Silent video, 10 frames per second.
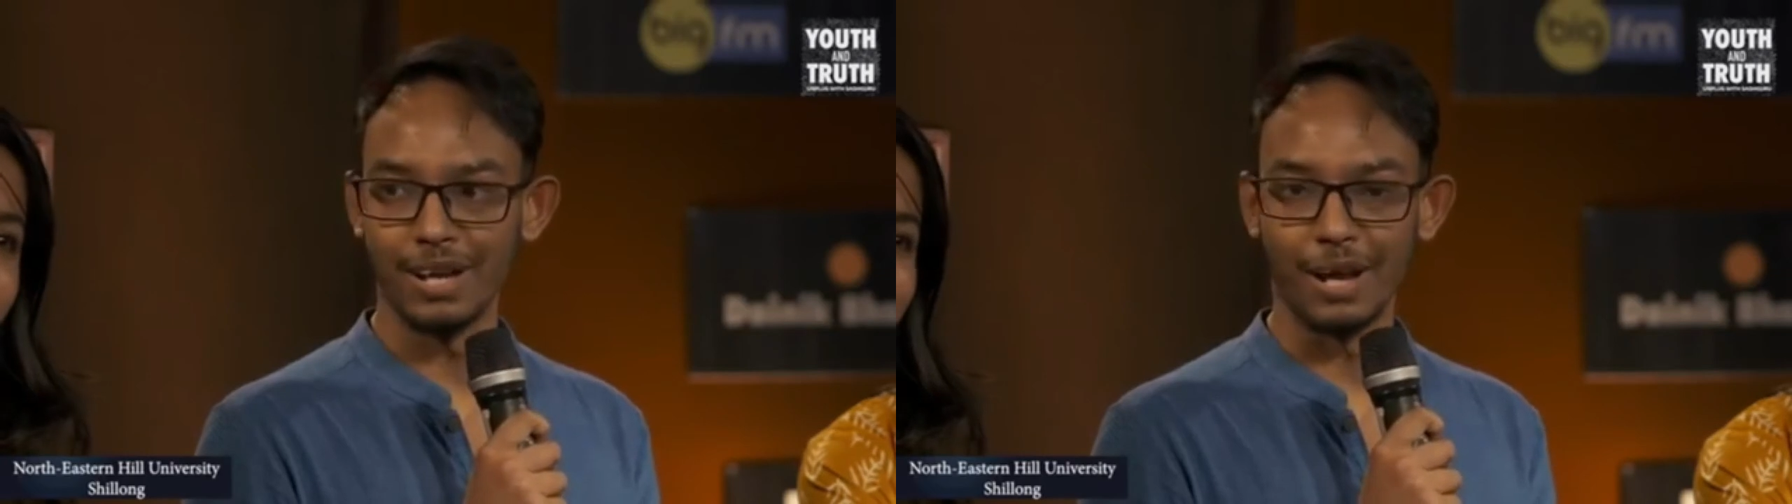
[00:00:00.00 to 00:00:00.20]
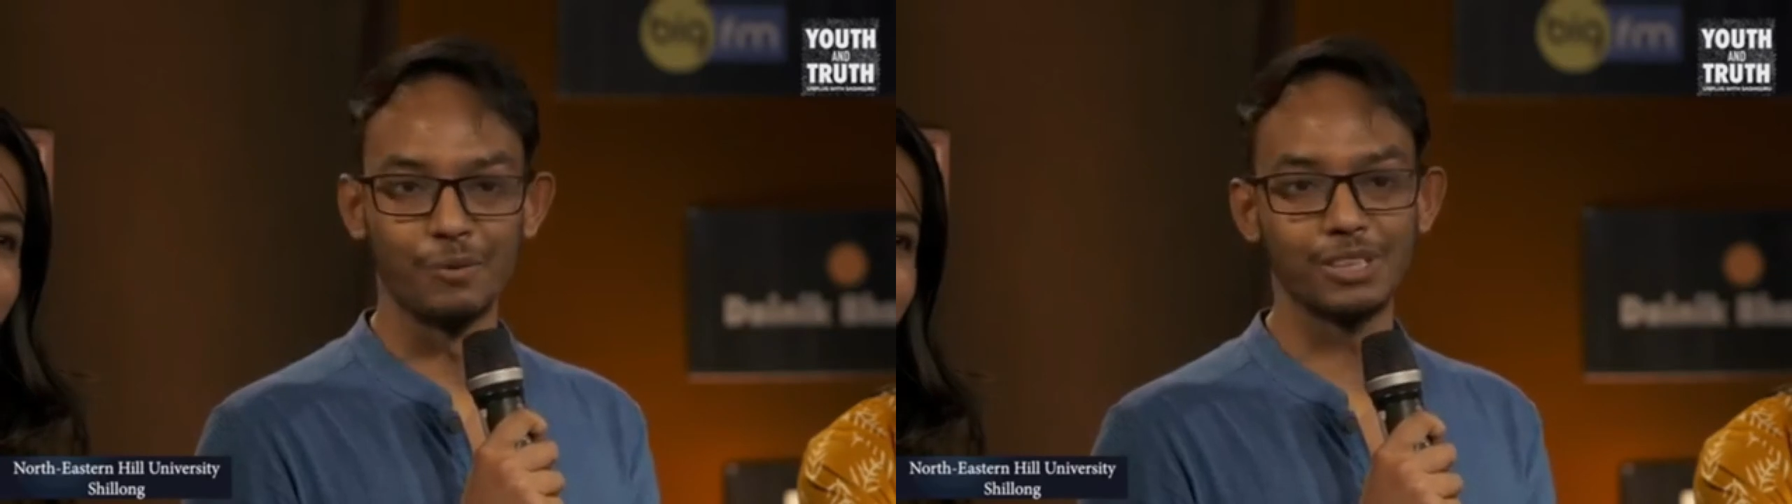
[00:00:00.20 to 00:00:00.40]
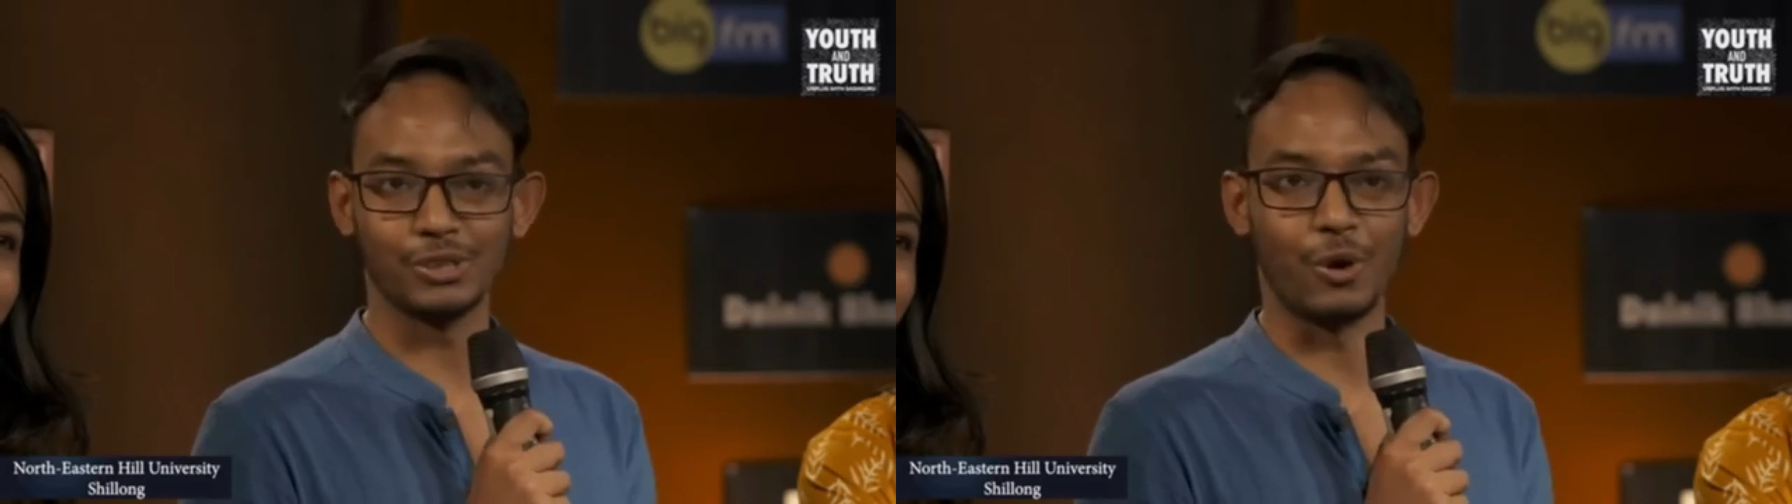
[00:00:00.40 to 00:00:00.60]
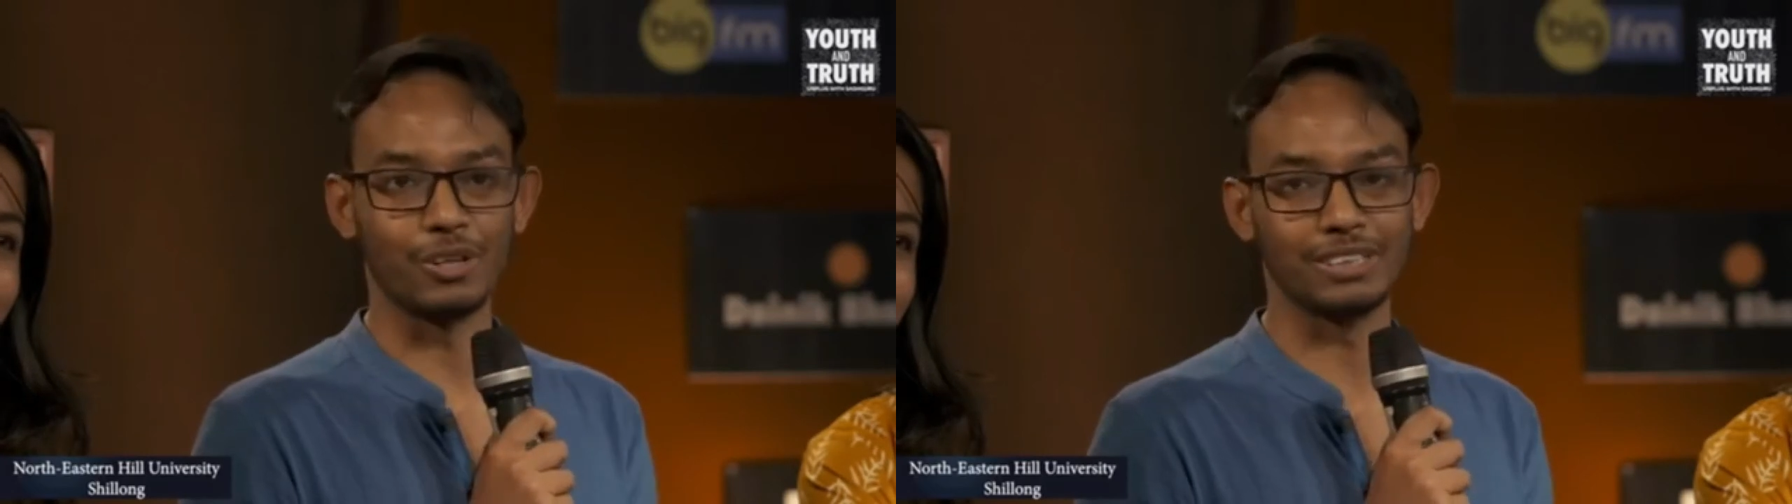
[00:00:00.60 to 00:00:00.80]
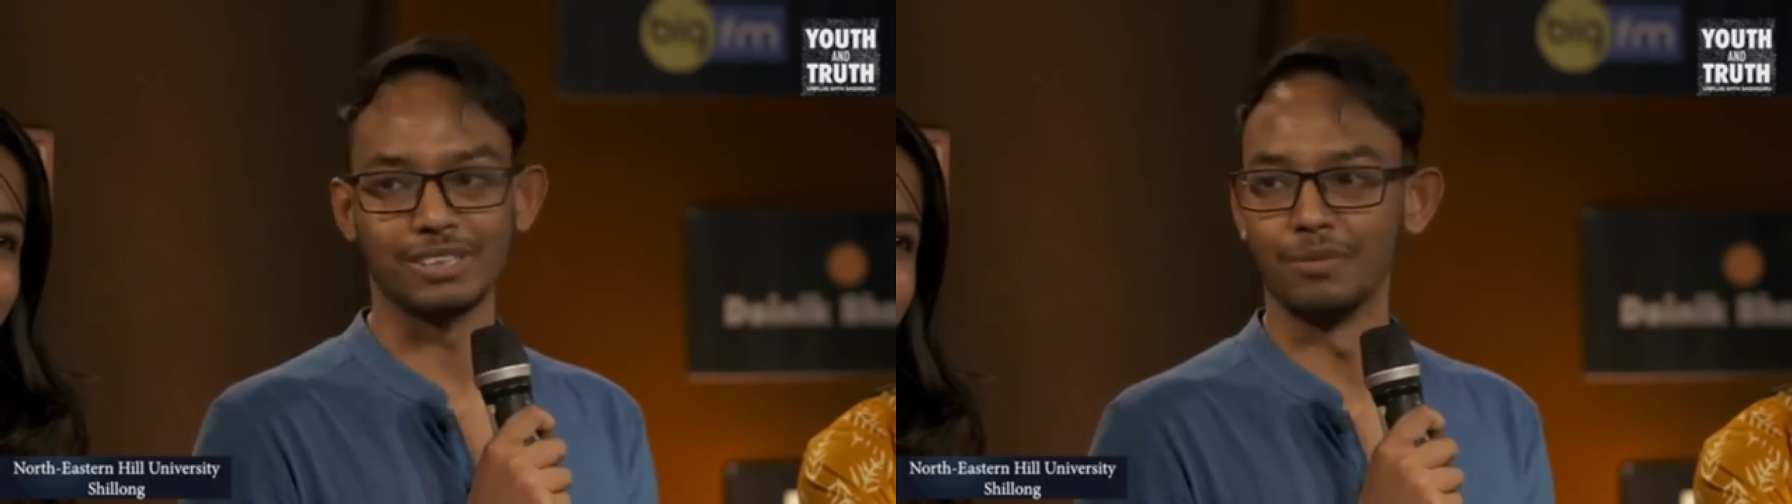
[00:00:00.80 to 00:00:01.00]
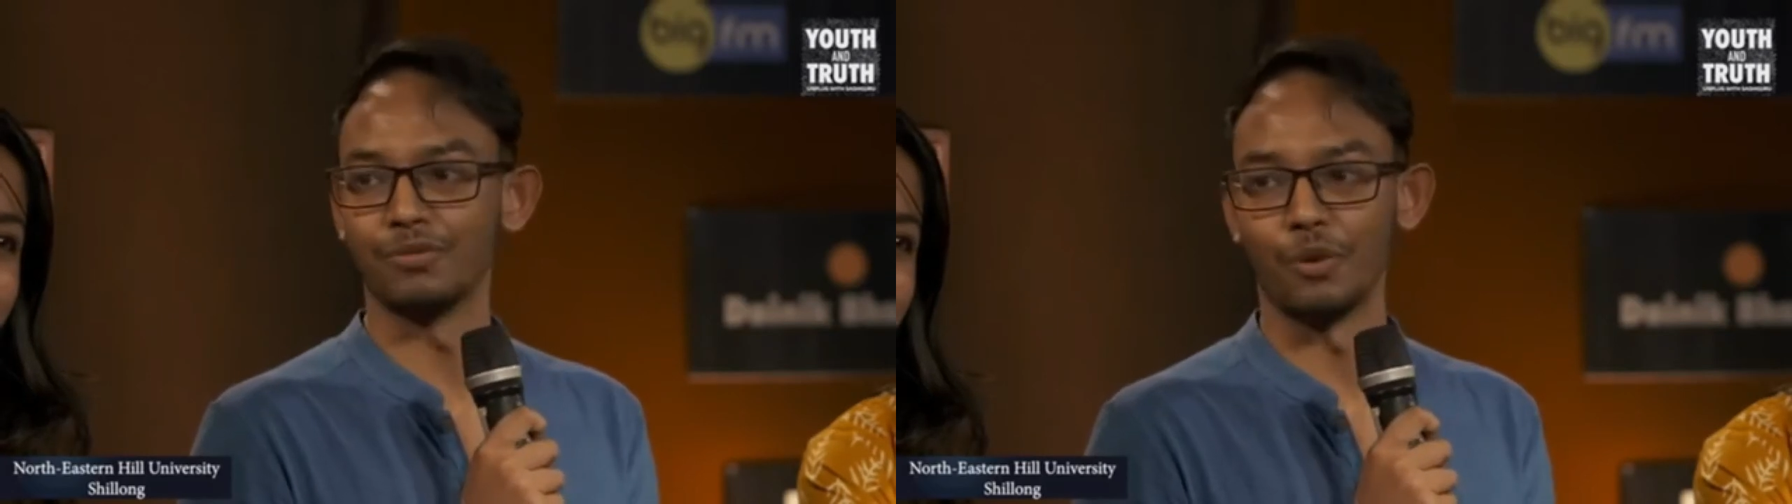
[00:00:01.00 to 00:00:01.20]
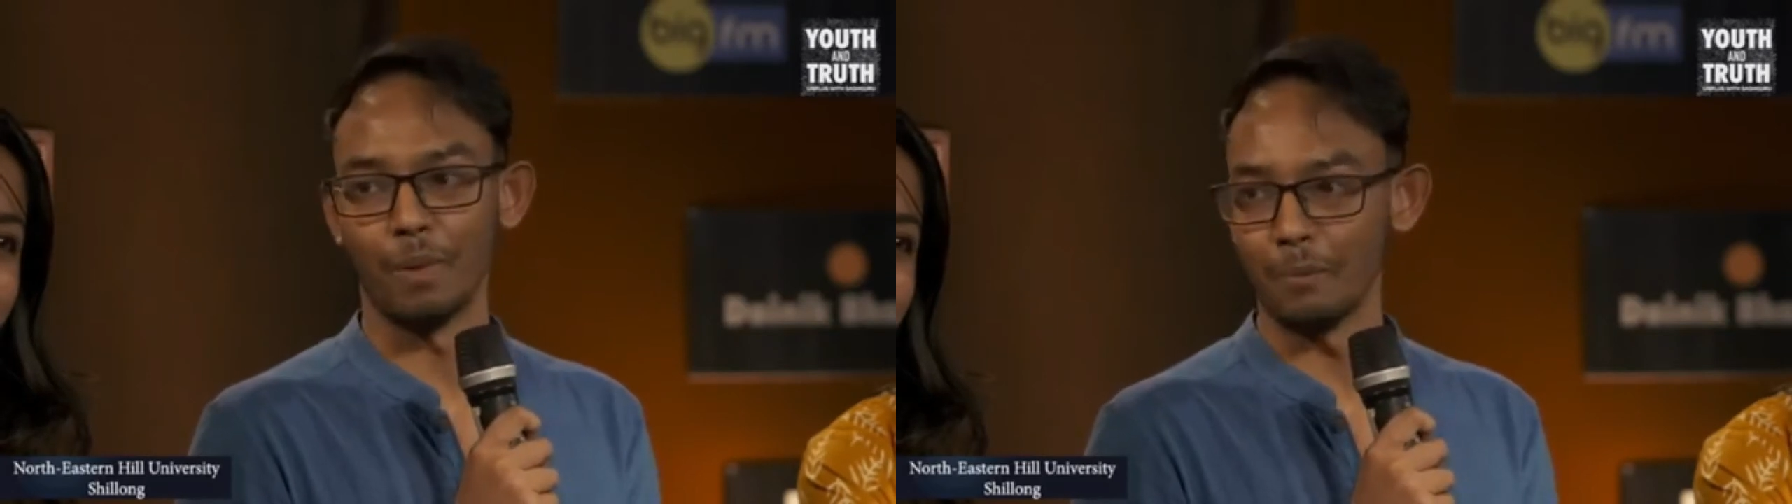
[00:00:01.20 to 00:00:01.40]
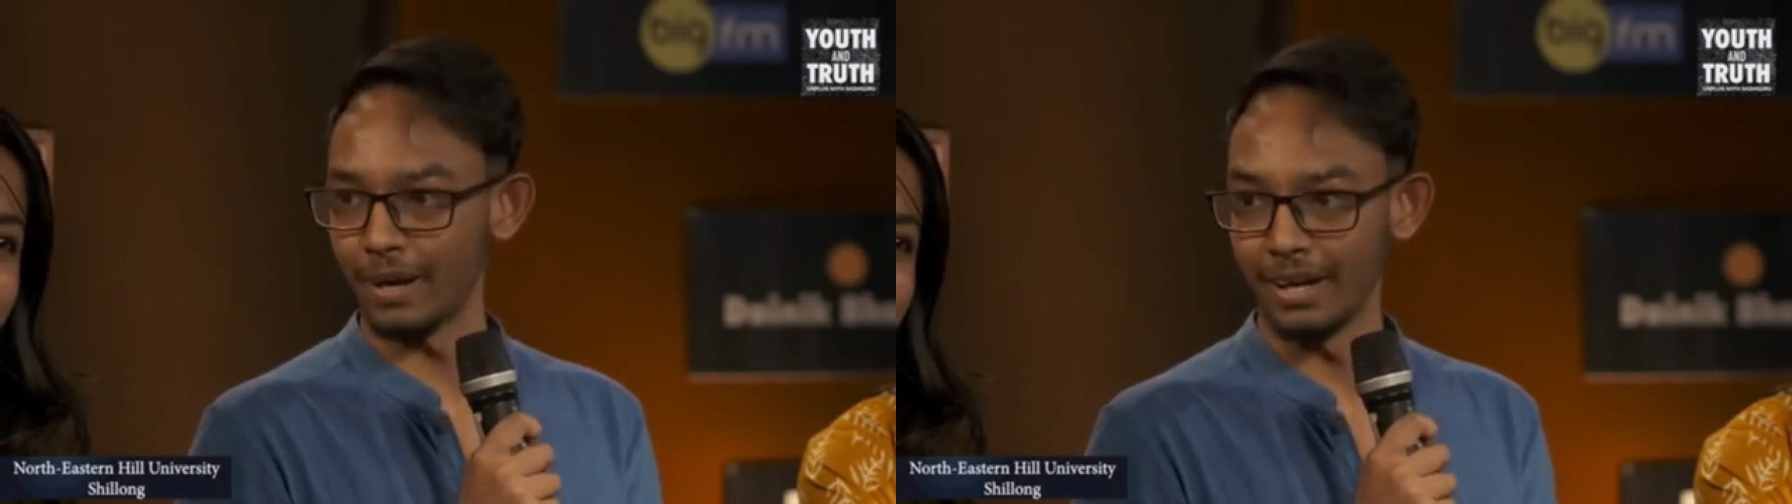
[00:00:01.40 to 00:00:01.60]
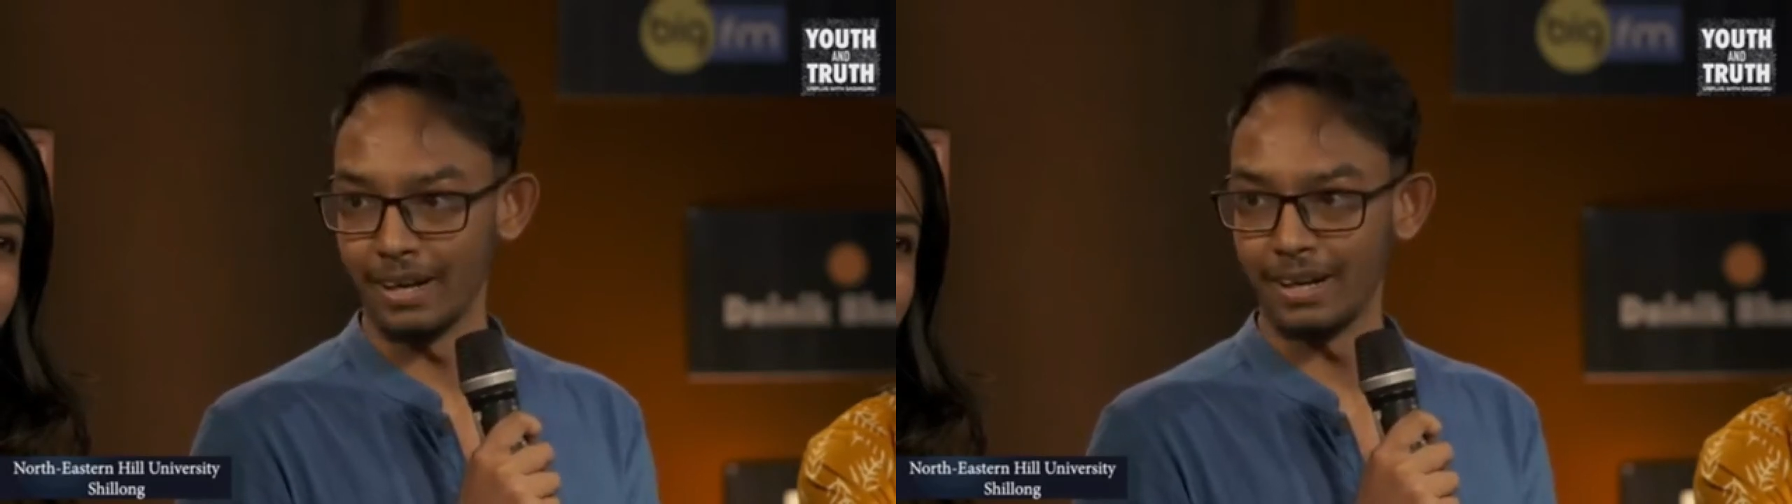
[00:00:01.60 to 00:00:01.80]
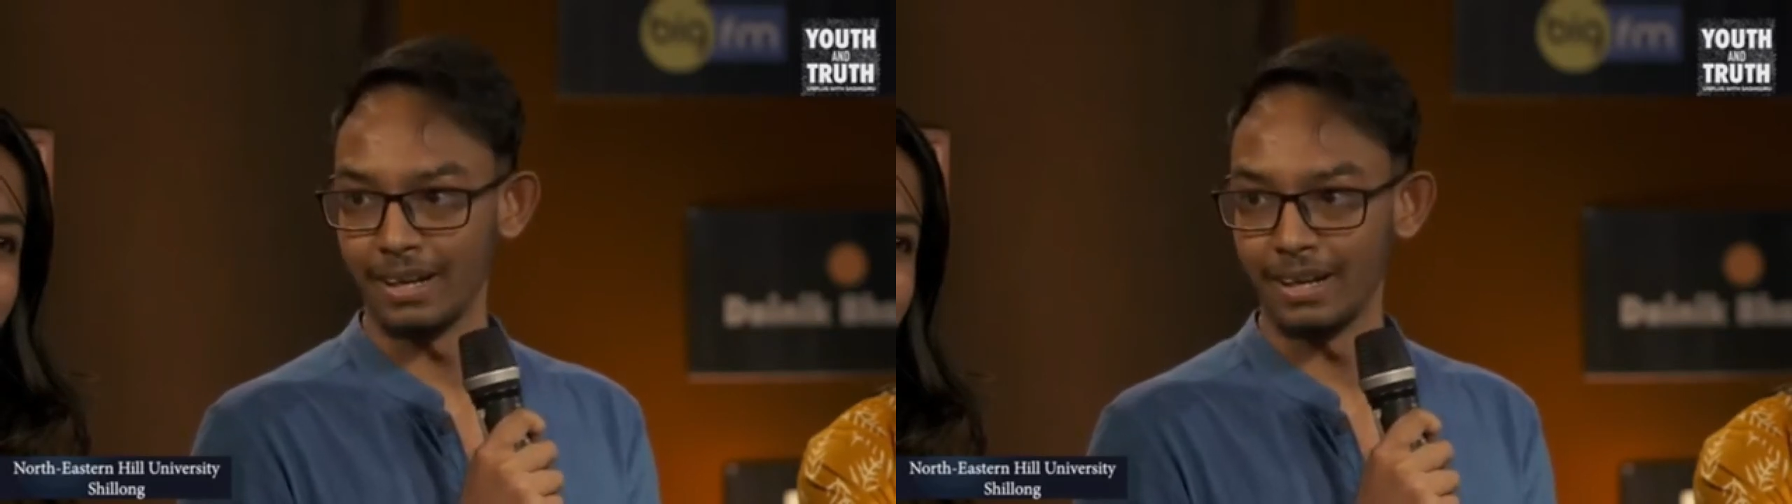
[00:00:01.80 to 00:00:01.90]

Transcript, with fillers: and which thought is coming from my brain.